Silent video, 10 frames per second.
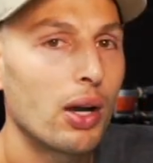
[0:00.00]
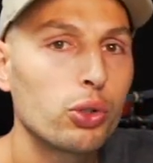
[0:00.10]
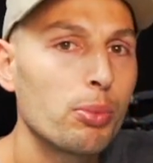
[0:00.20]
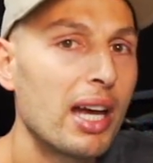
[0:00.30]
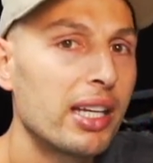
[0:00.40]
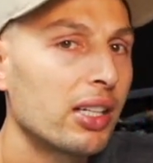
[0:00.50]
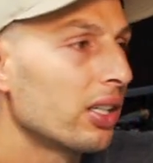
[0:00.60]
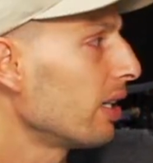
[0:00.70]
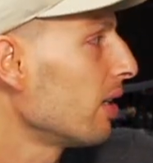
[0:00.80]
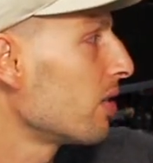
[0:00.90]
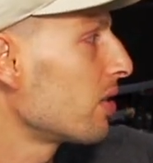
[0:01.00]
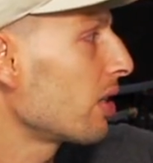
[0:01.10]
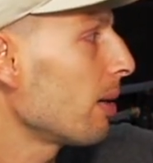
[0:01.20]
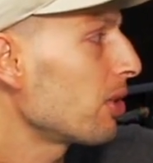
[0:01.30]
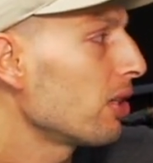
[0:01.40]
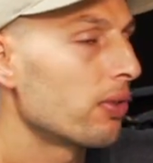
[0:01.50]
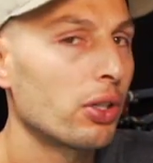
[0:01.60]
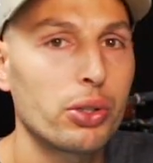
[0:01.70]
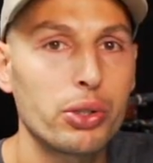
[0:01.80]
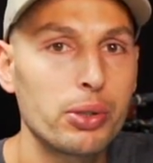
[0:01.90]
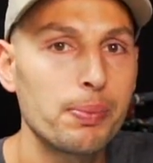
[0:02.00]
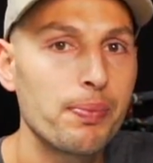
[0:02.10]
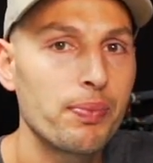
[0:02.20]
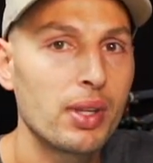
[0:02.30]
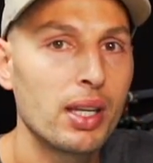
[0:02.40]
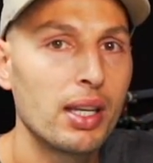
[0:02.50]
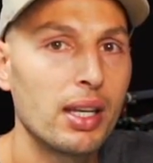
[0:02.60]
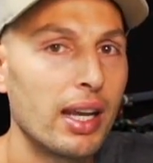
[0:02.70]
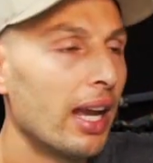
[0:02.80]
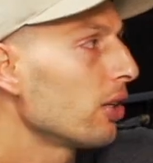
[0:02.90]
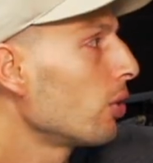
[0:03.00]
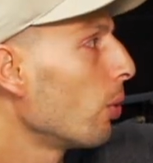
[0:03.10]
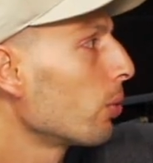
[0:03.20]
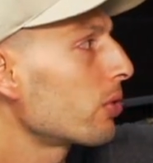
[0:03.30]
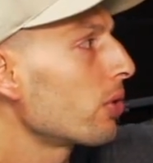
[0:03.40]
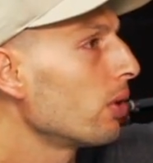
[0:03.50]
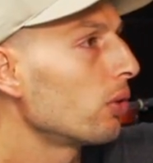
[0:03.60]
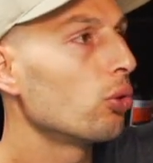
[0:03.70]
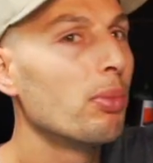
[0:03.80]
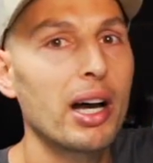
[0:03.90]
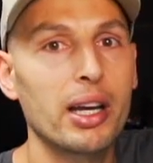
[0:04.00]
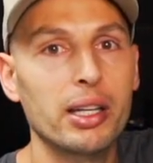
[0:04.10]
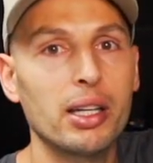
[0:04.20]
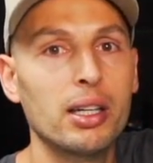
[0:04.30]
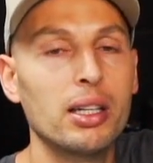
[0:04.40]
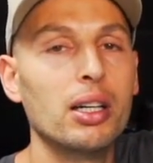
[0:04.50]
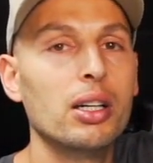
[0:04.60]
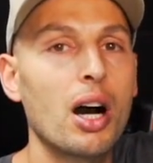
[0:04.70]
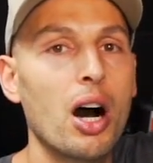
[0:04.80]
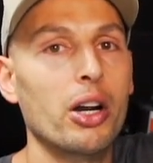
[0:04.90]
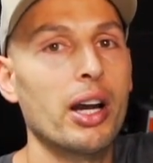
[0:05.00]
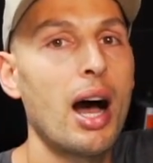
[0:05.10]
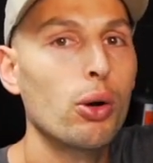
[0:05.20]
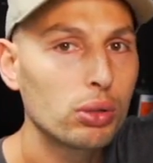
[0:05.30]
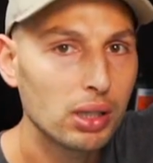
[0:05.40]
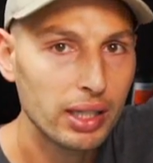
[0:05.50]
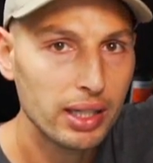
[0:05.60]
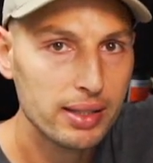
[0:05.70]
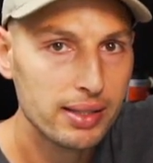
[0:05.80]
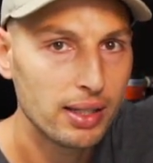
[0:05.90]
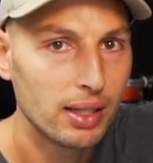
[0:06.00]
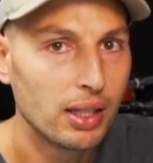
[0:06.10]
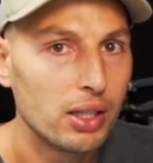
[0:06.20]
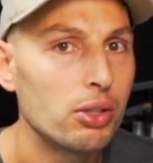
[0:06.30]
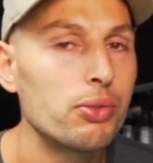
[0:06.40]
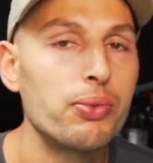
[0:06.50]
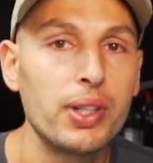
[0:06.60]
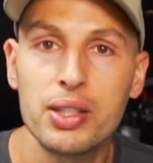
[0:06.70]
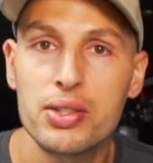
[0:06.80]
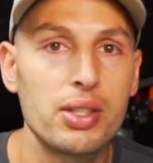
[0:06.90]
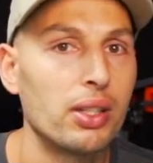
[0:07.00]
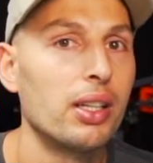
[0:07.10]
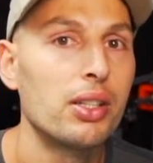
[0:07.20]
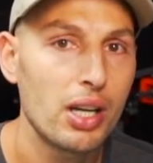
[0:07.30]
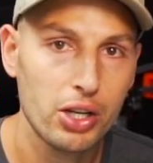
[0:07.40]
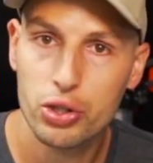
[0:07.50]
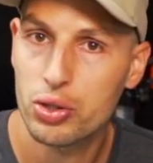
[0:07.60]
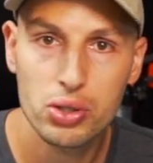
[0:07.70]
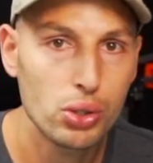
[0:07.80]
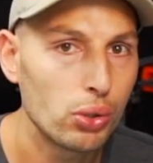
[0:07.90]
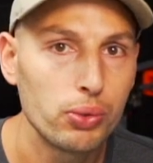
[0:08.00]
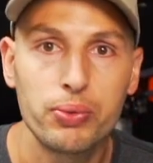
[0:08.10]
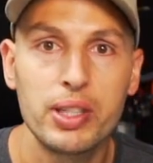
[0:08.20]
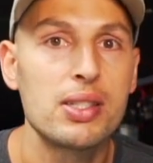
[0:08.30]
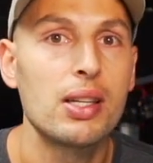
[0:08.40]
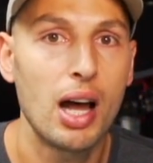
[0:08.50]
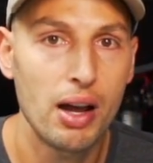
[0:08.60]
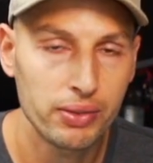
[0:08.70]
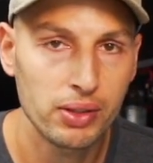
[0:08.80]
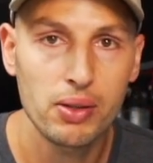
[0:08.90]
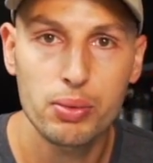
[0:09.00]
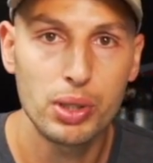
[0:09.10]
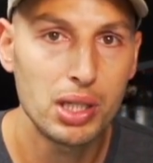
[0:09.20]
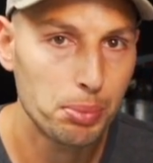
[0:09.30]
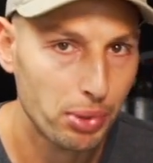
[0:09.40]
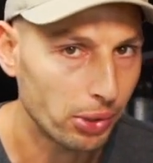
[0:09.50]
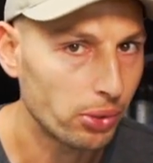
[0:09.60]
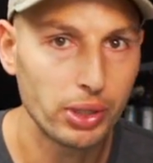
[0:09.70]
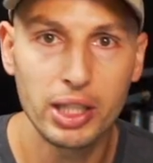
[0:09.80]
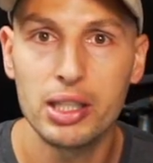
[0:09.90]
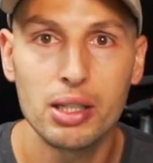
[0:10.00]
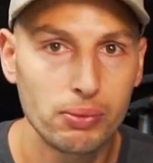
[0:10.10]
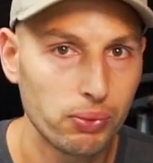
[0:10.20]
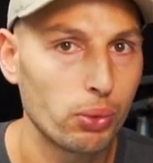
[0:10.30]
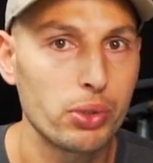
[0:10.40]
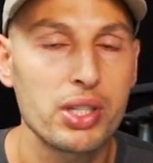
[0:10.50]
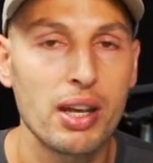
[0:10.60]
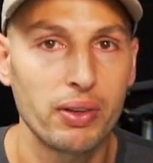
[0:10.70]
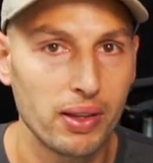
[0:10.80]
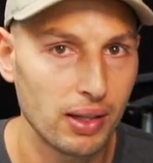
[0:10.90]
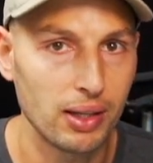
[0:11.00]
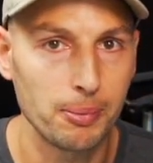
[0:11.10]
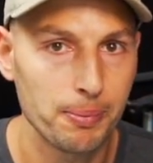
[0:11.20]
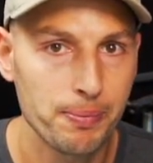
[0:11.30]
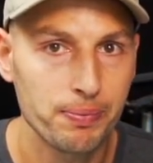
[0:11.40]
automatically skips inverter and goes to my car outlets, feeds the induction stove, feeds the oven, 3D printer, heated floors, everything.